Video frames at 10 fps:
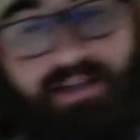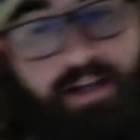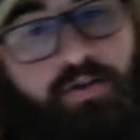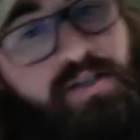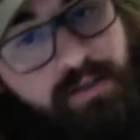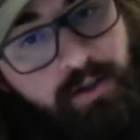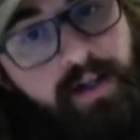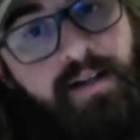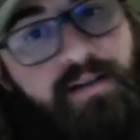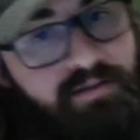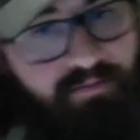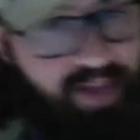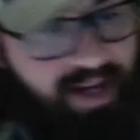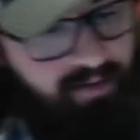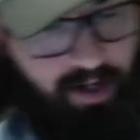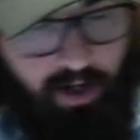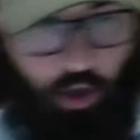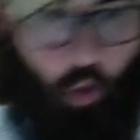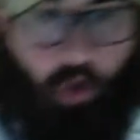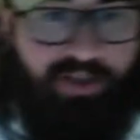They're just looking, they
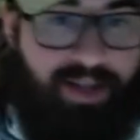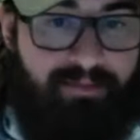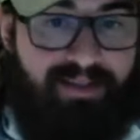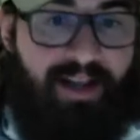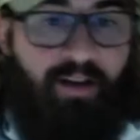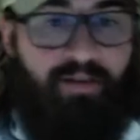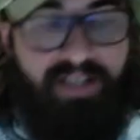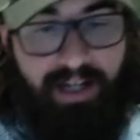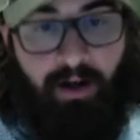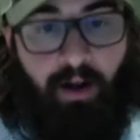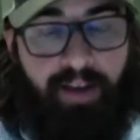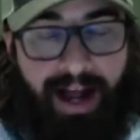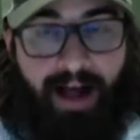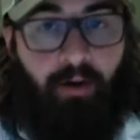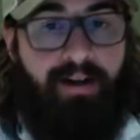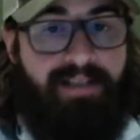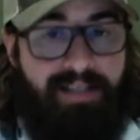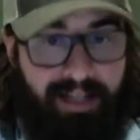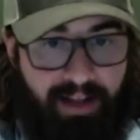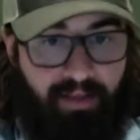gorge themselves to get all the calories
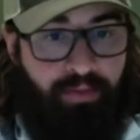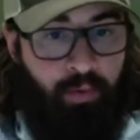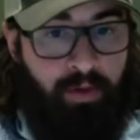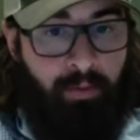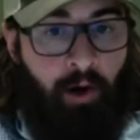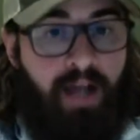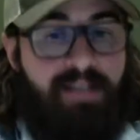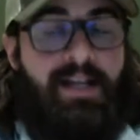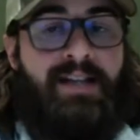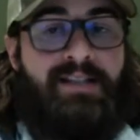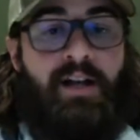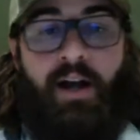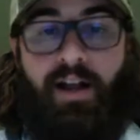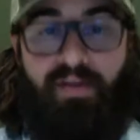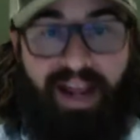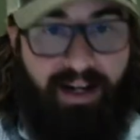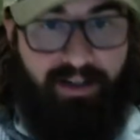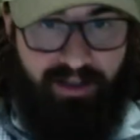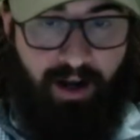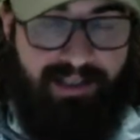to get through the process. They
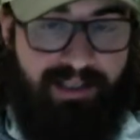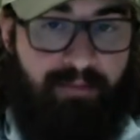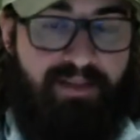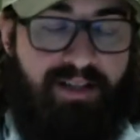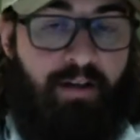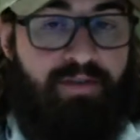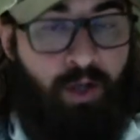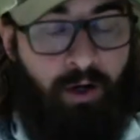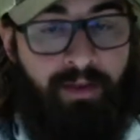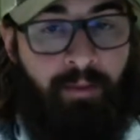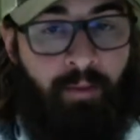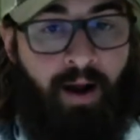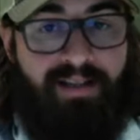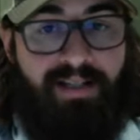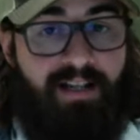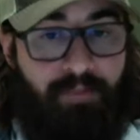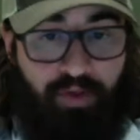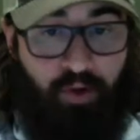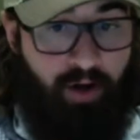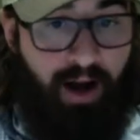exhaust themselves during the process, but
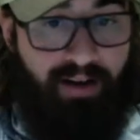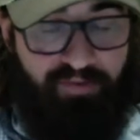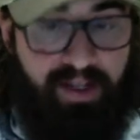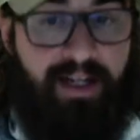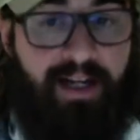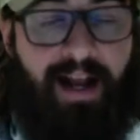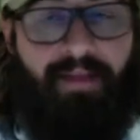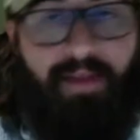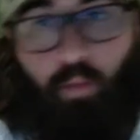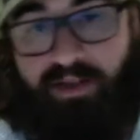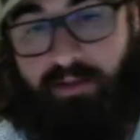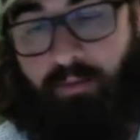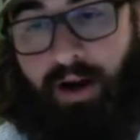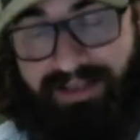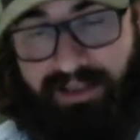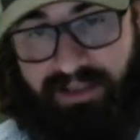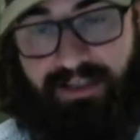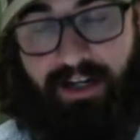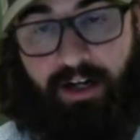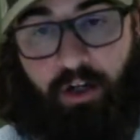they're not feeding. And then once the process
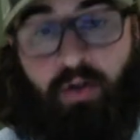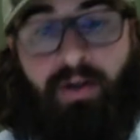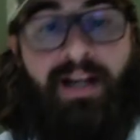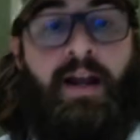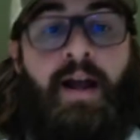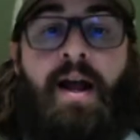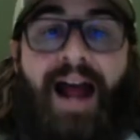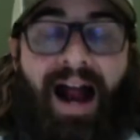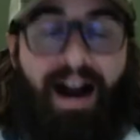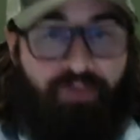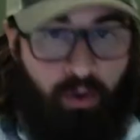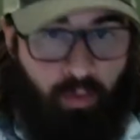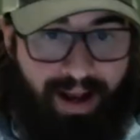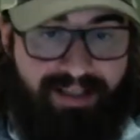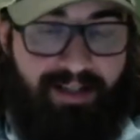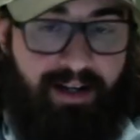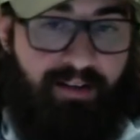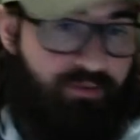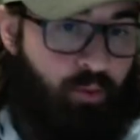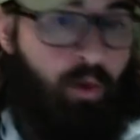is concluded, after
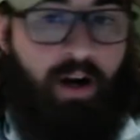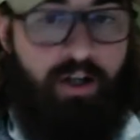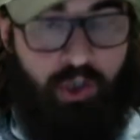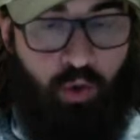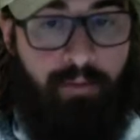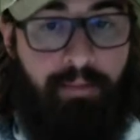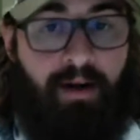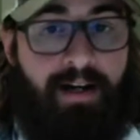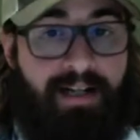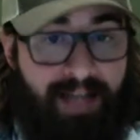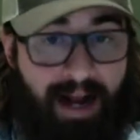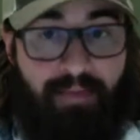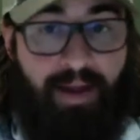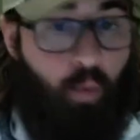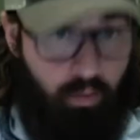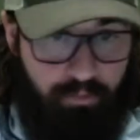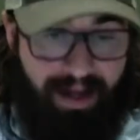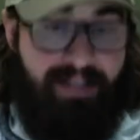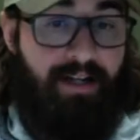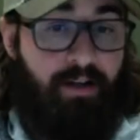resting for a short period of time, they will
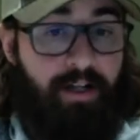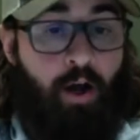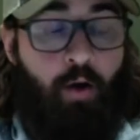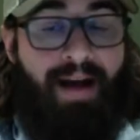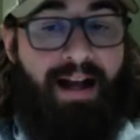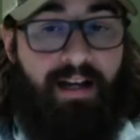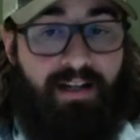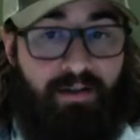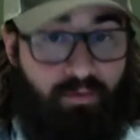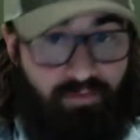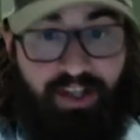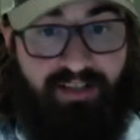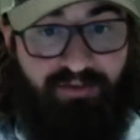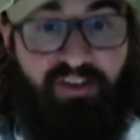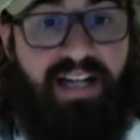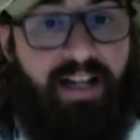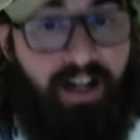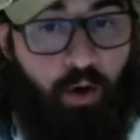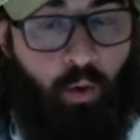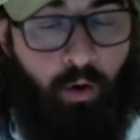basically go back into this feeding
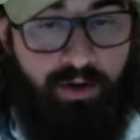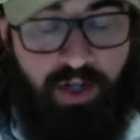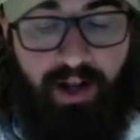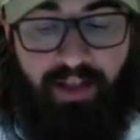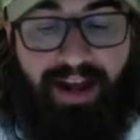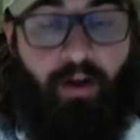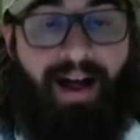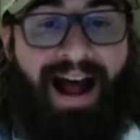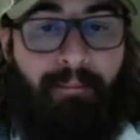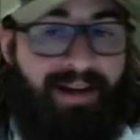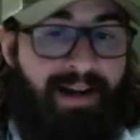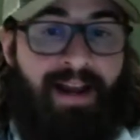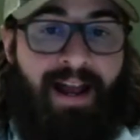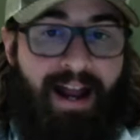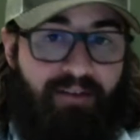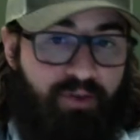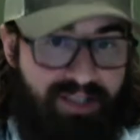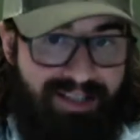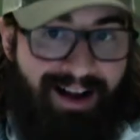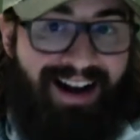gorge that'll happen. And for
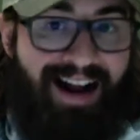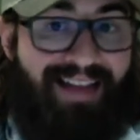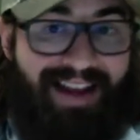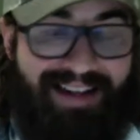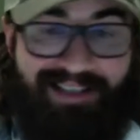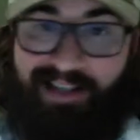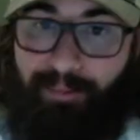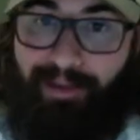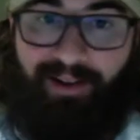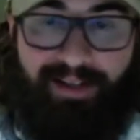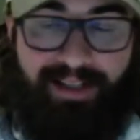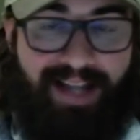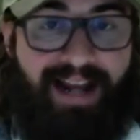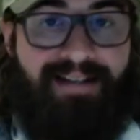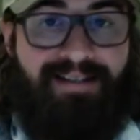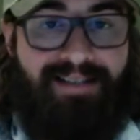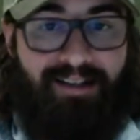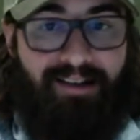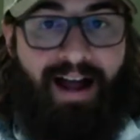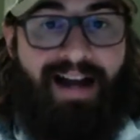saugeye, that typically tends to
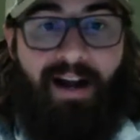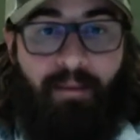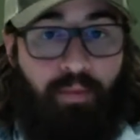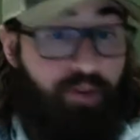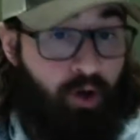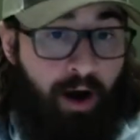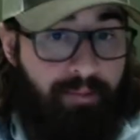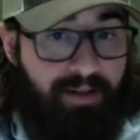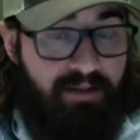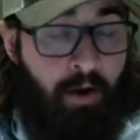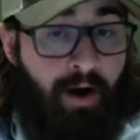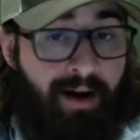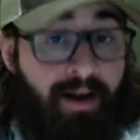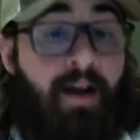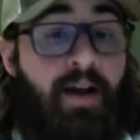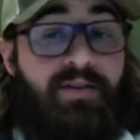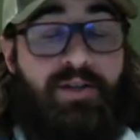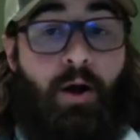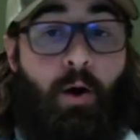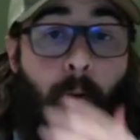line up with the crappie spawn.
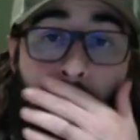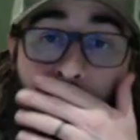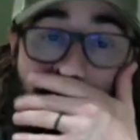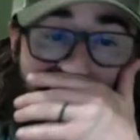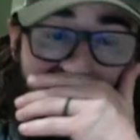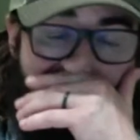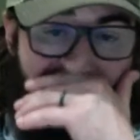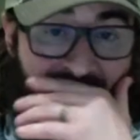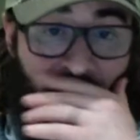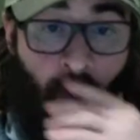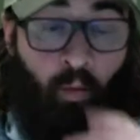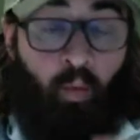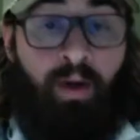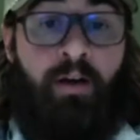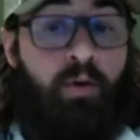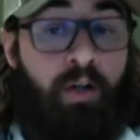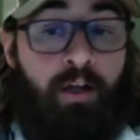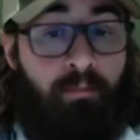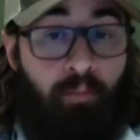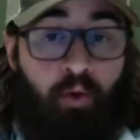So you can get real
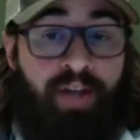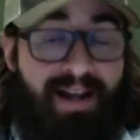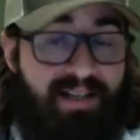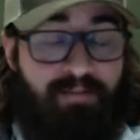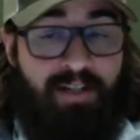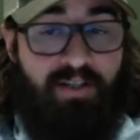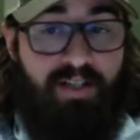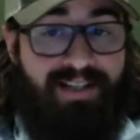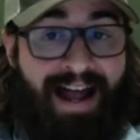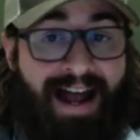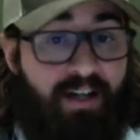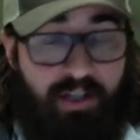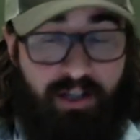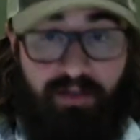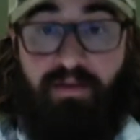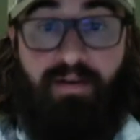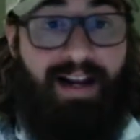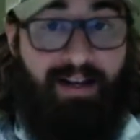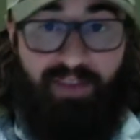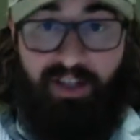good multi-species action
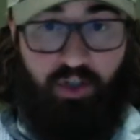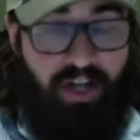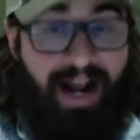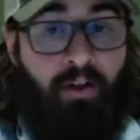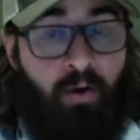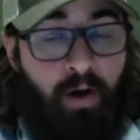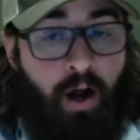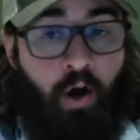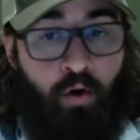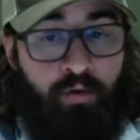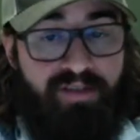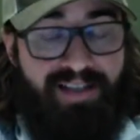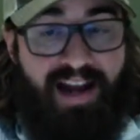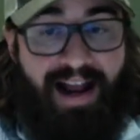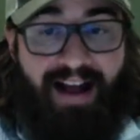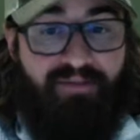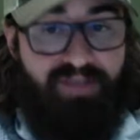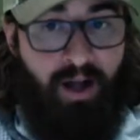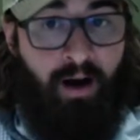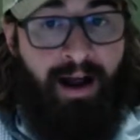in these shallow coves that have
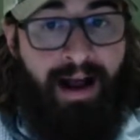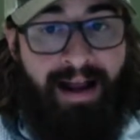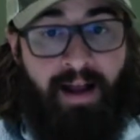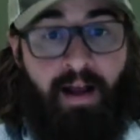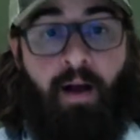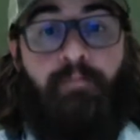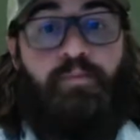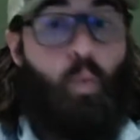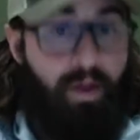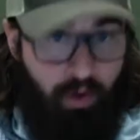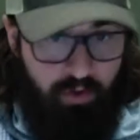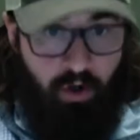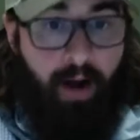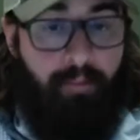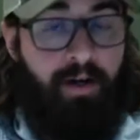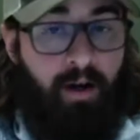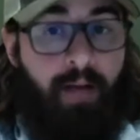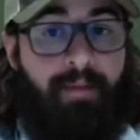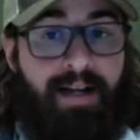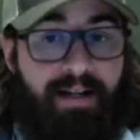saugeye when those crappie are
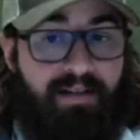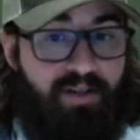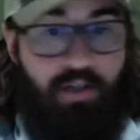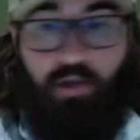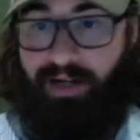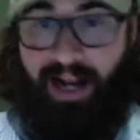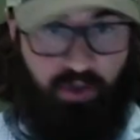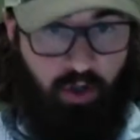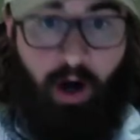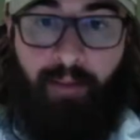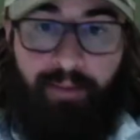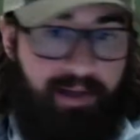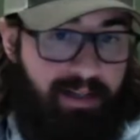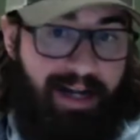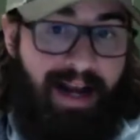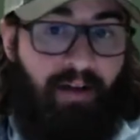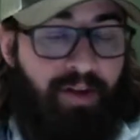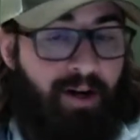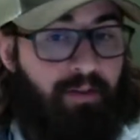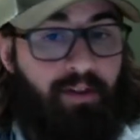coming in. So you can catch crappie, get out
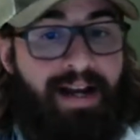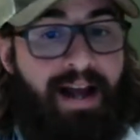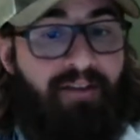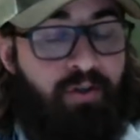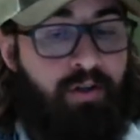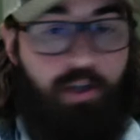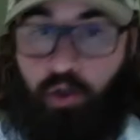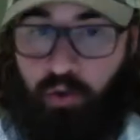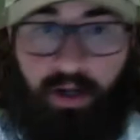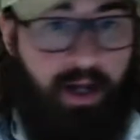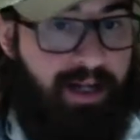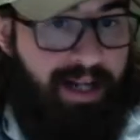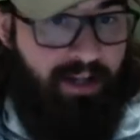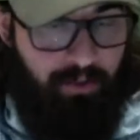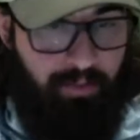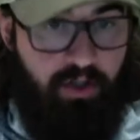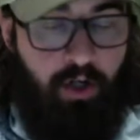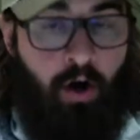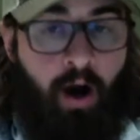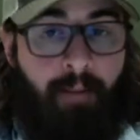there in the late afternoon, catch a bunch of
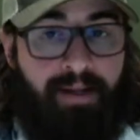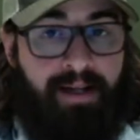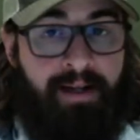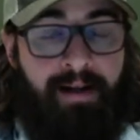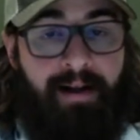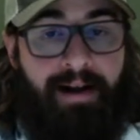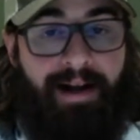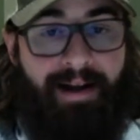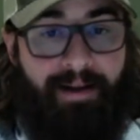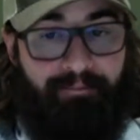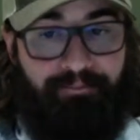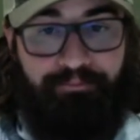crappie, um,